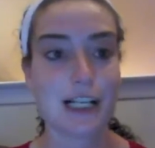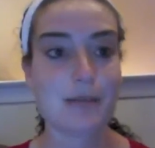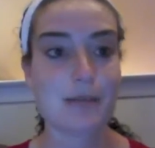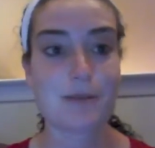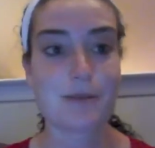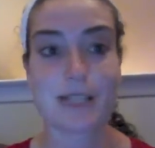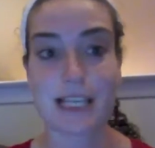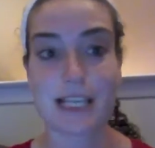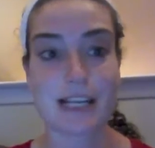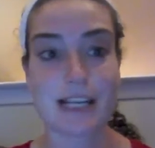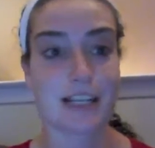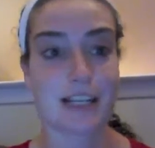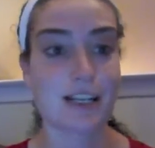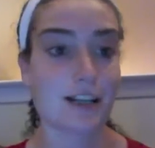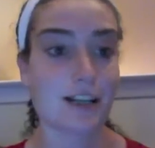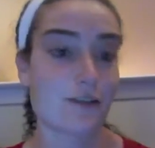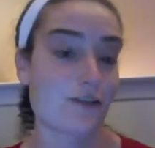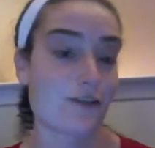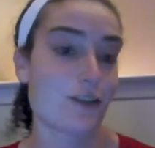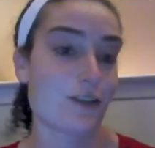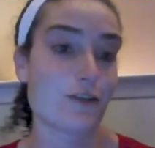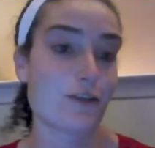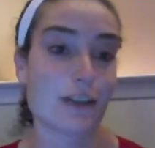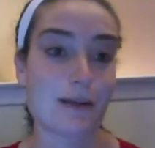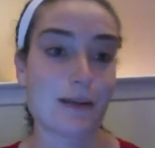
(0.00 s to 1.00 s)
but then a
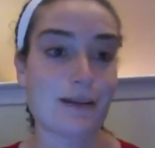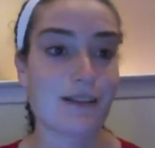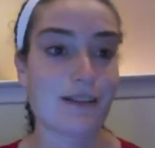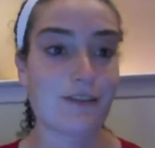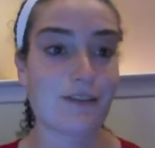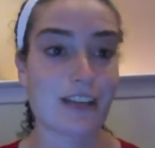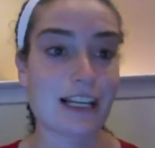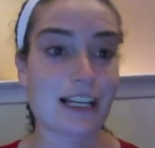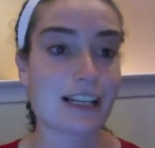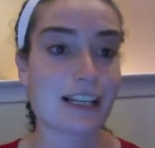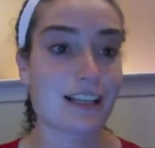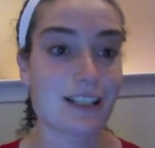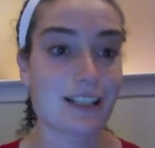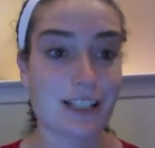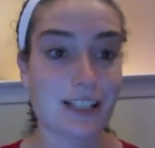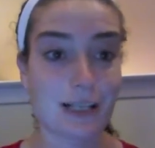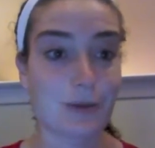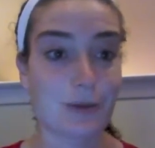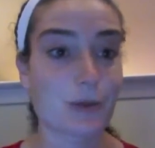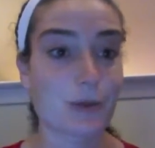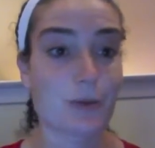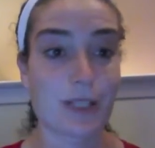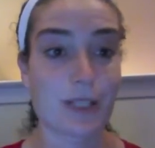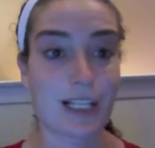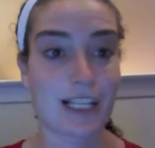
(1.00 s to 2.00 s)
few of them have like
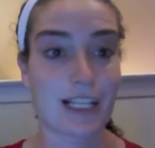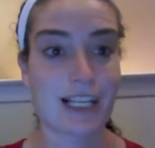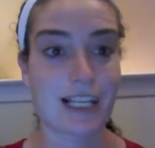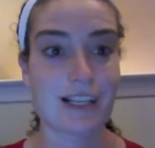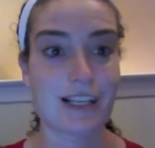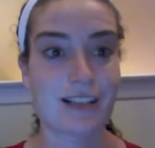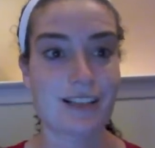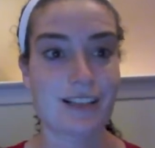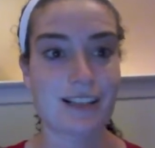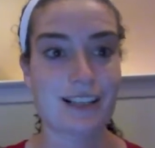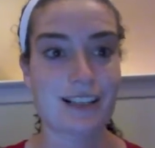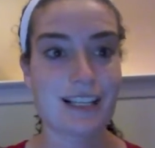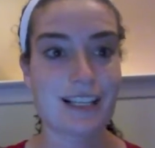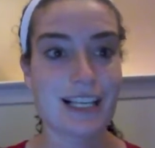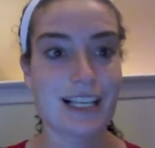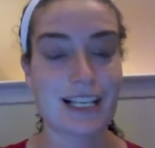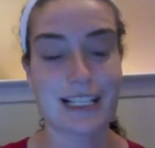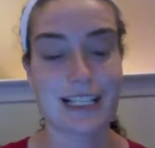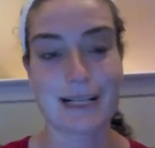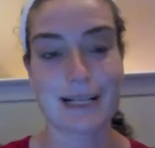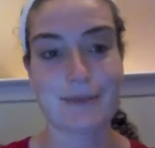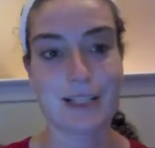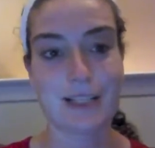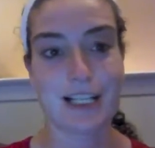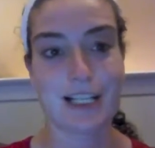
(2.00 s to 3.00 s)
subsequently
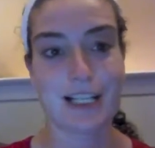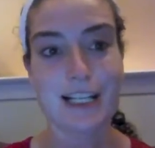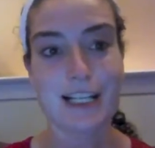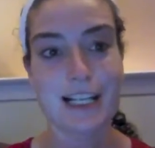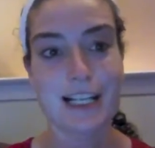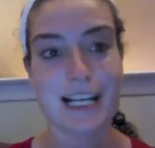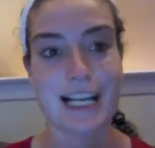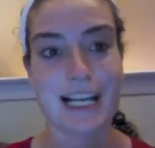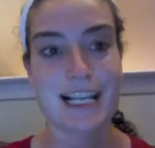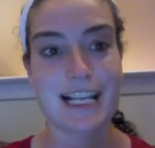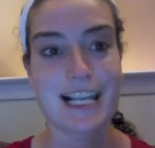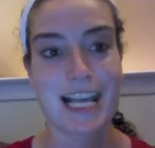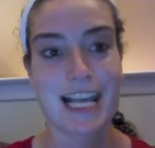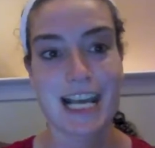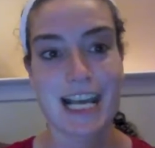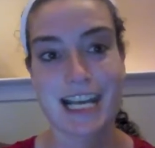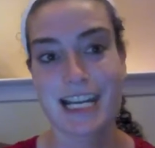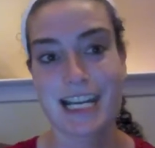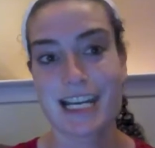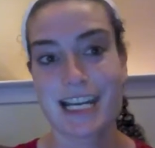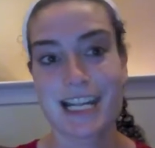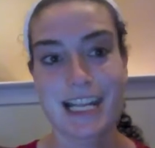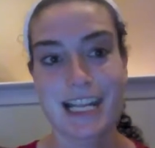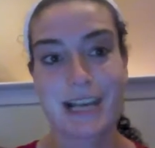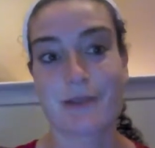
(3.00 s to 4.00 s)
accepted it, and
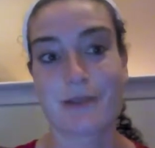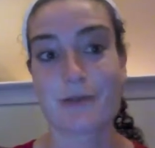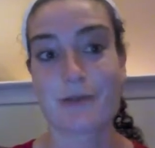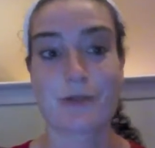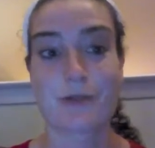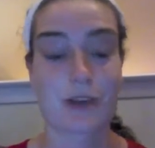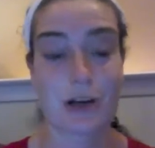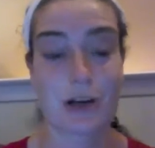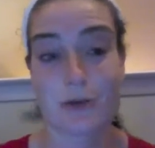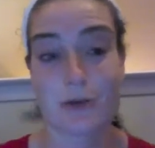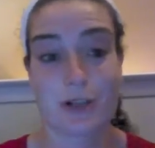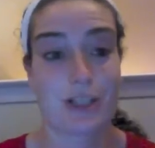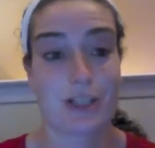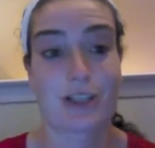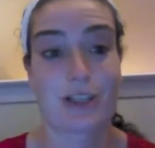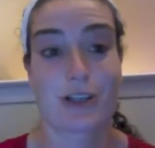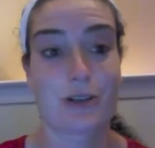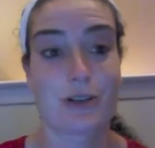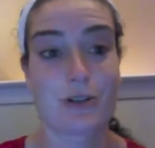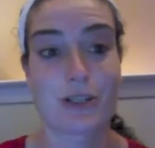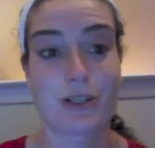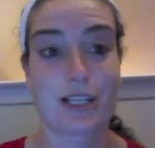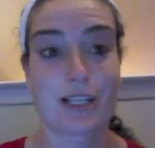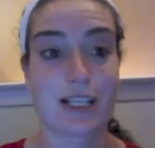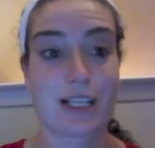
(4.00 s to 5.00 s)
then they'll go into the
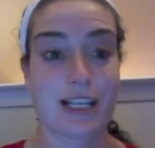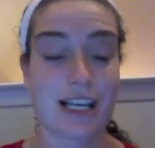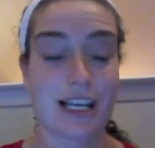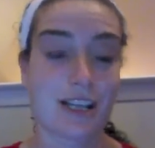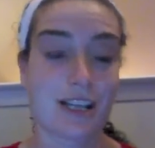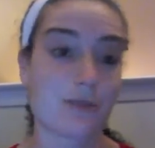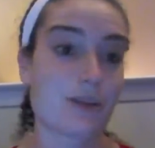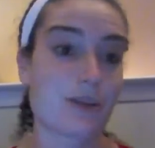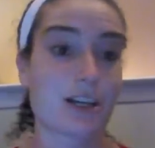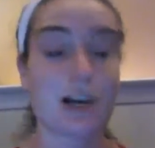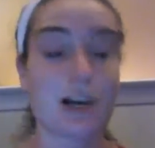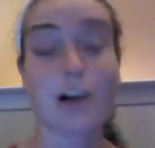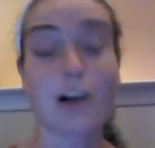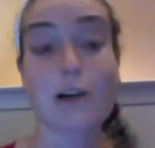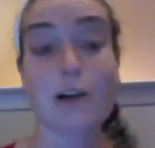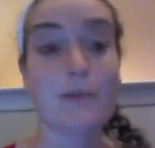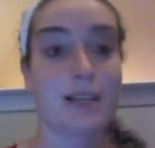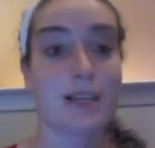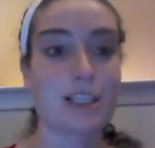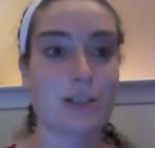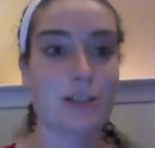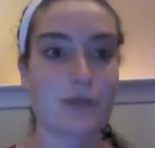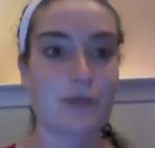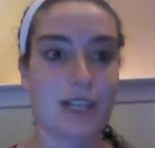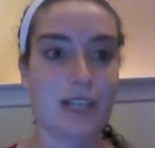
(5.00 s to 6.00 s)
coaching and they'll be like, oh, I'm
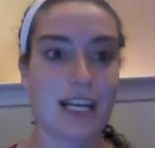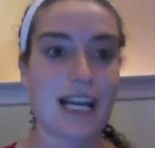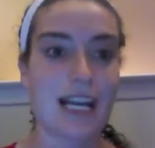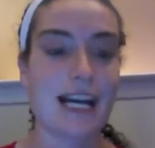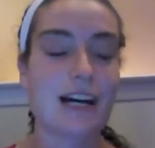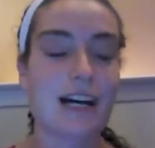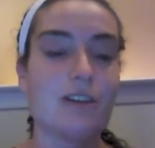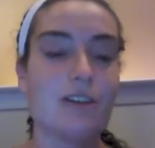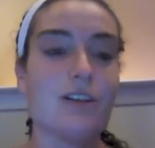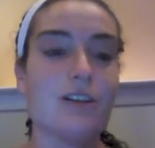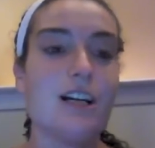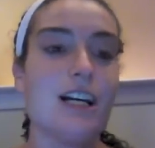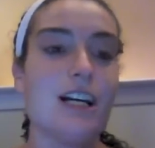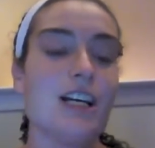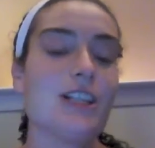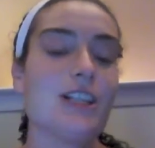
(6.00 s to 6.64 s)
into it now.